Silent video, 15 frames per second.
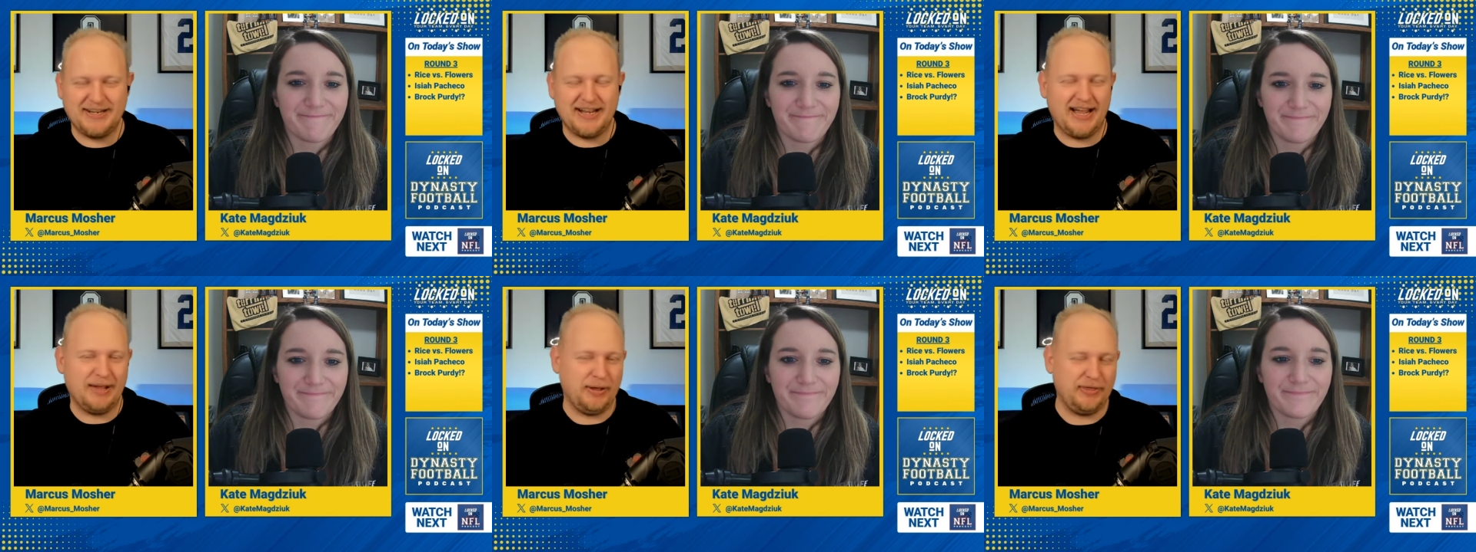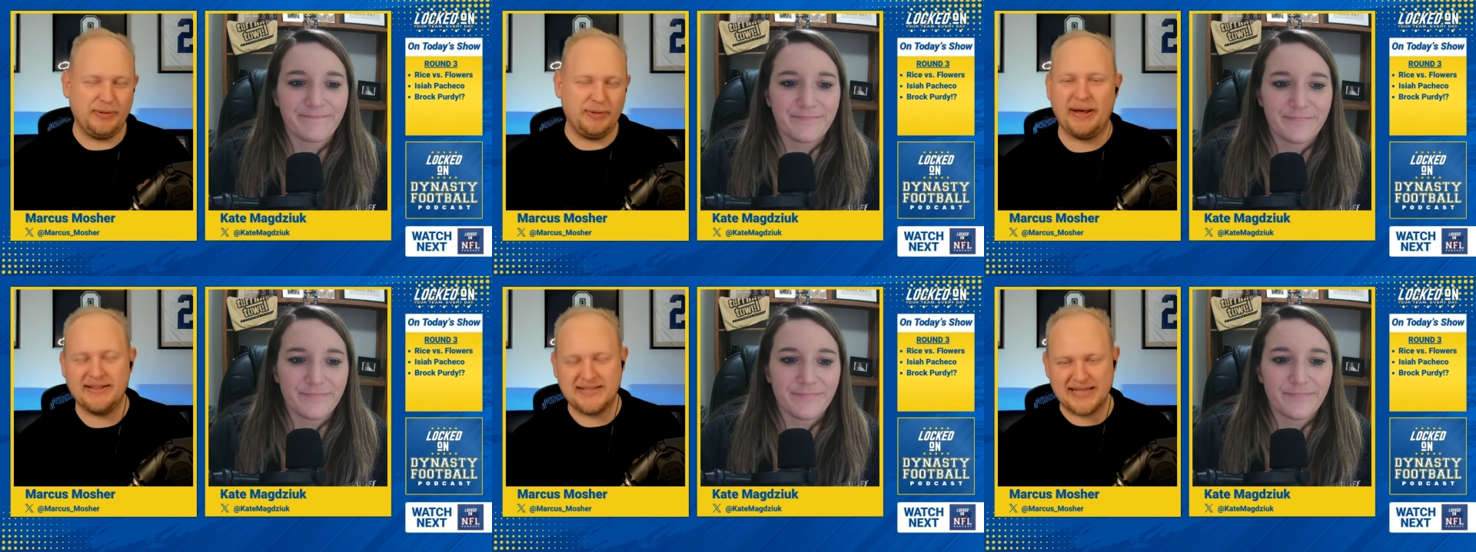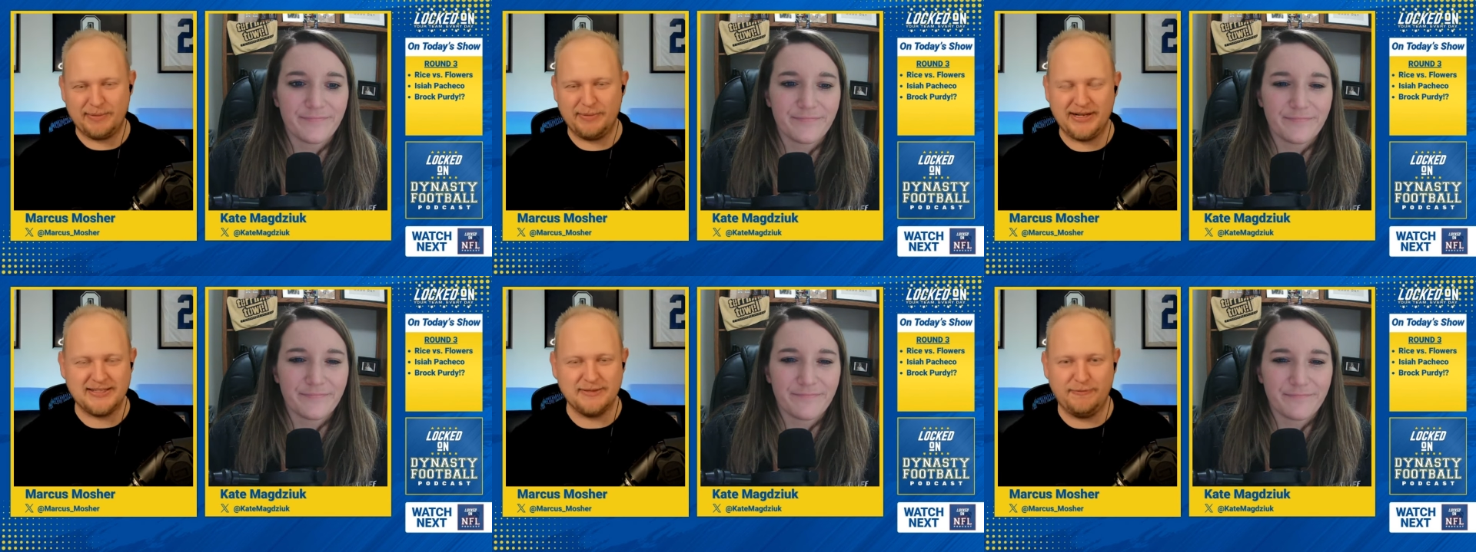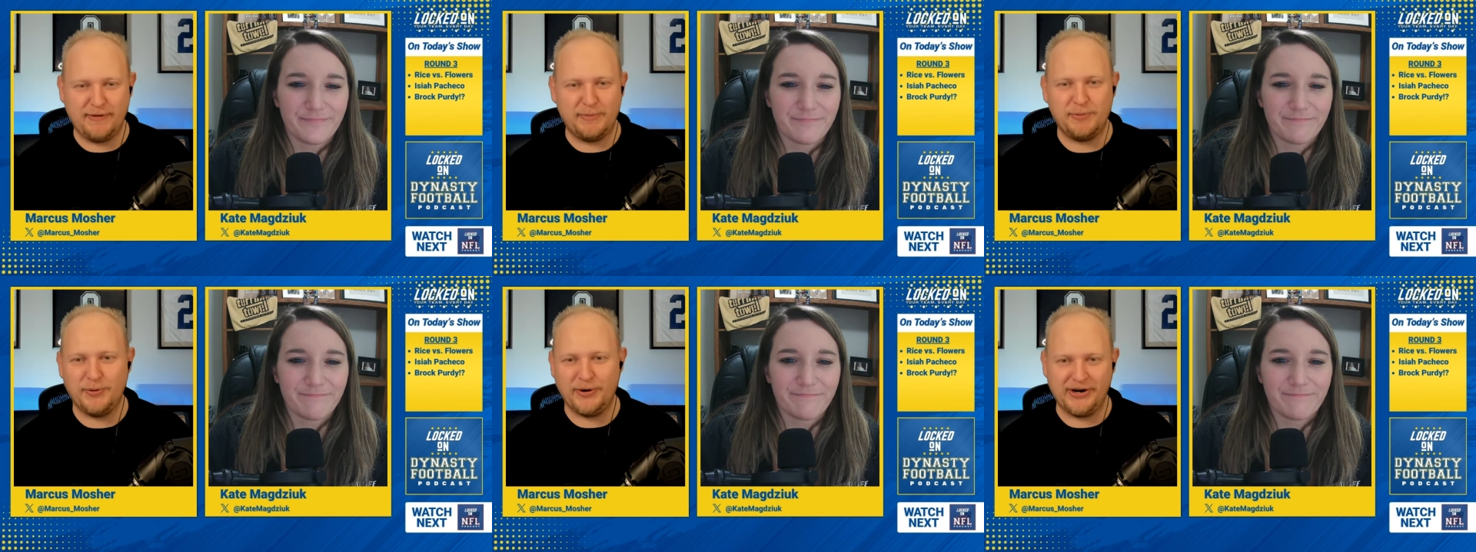Speaker 1: I think by the time we get to
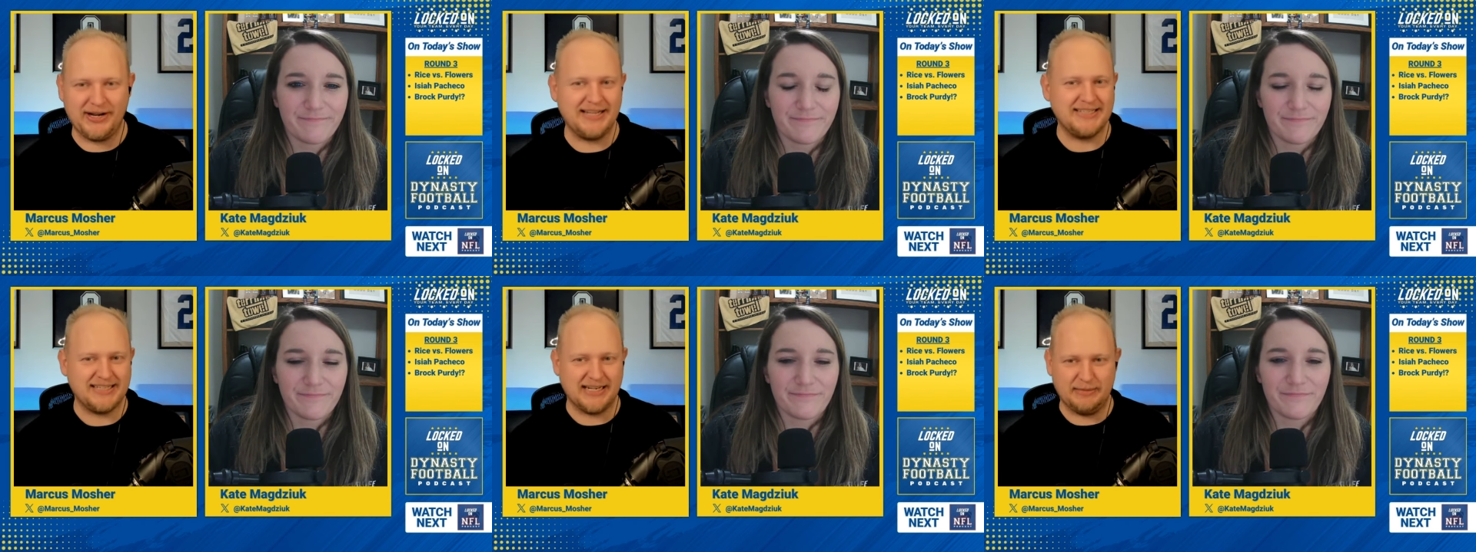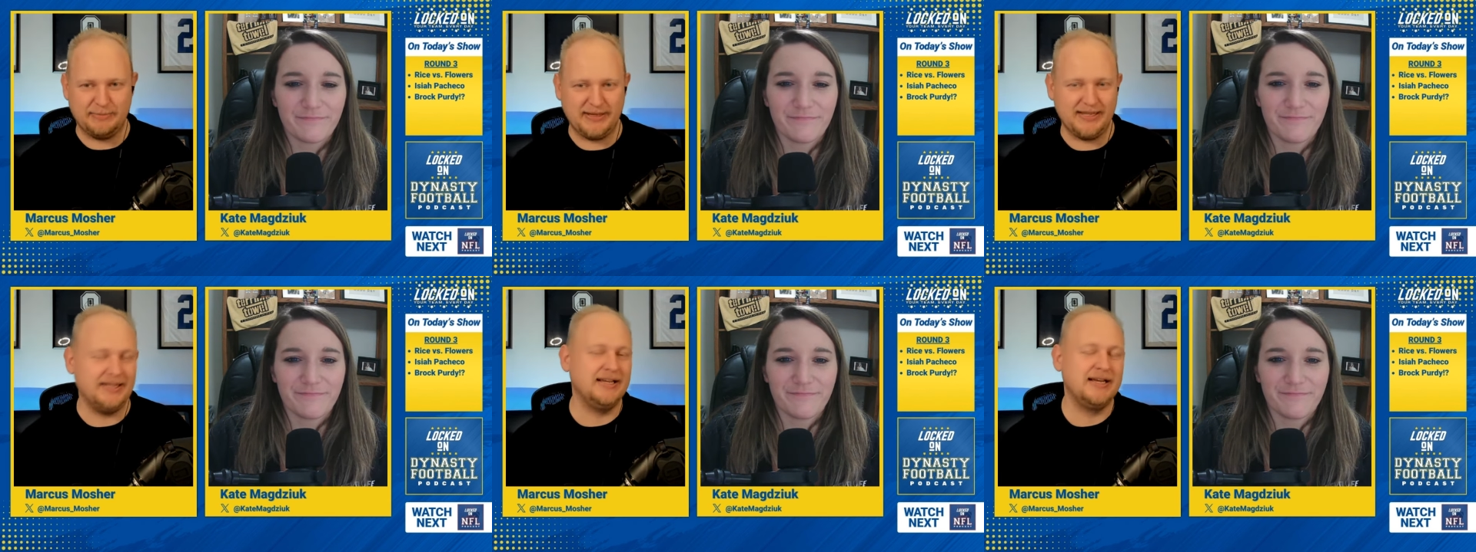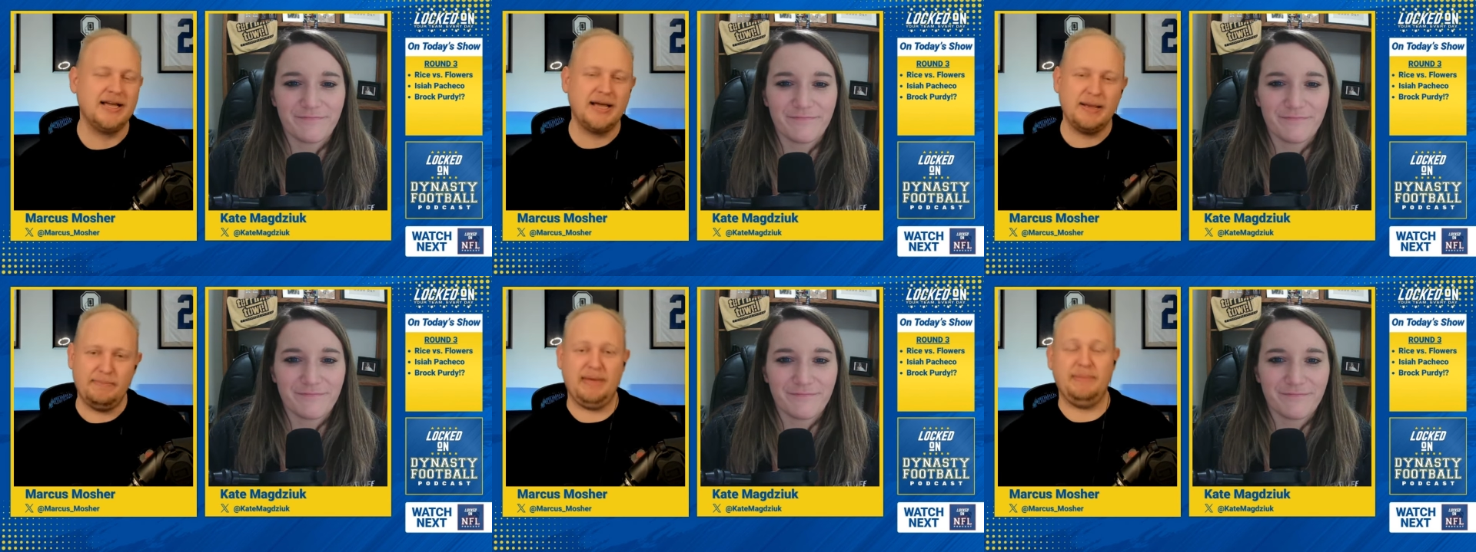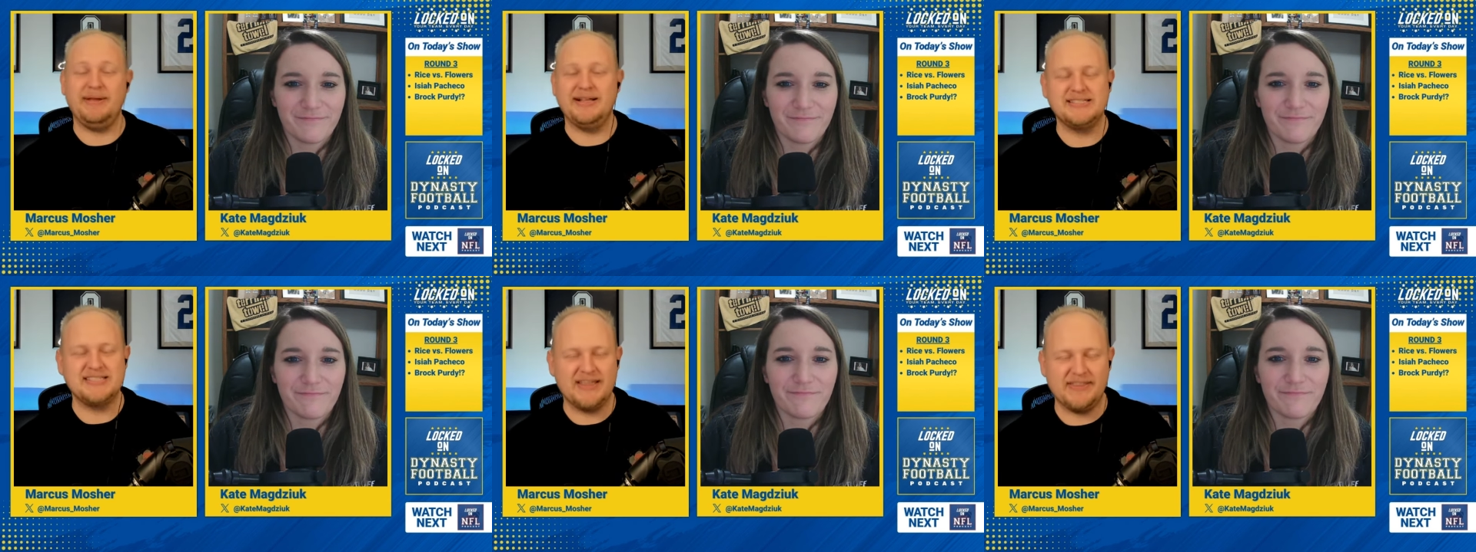February, he's going to be
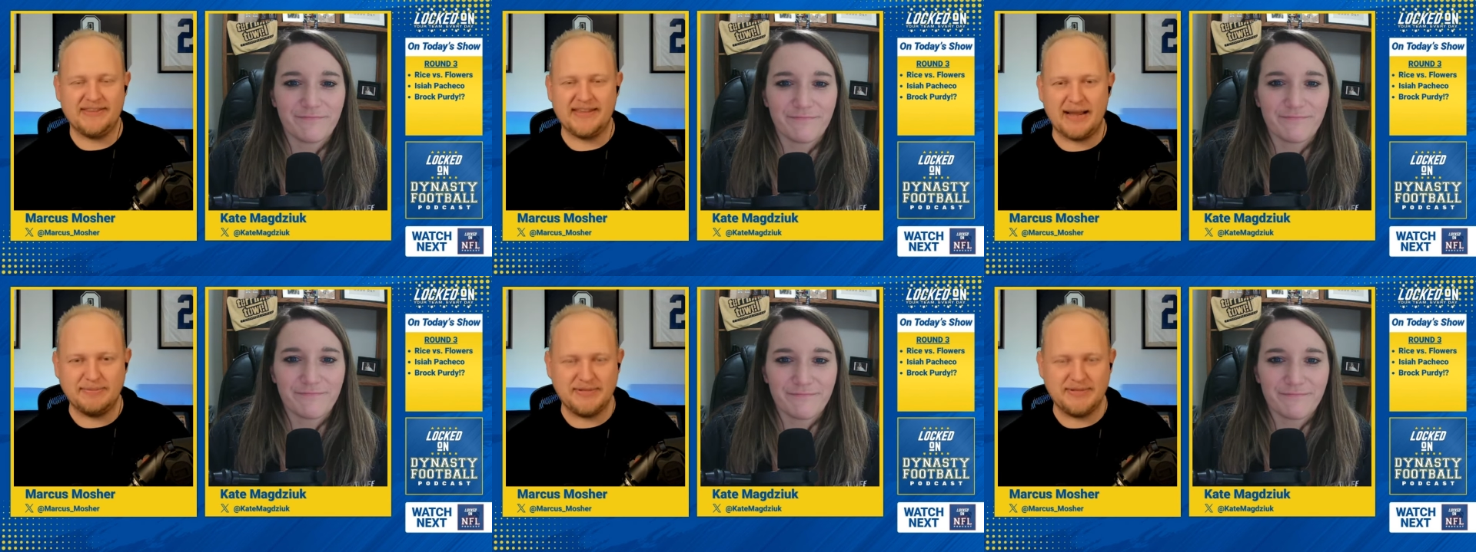maybe inside the top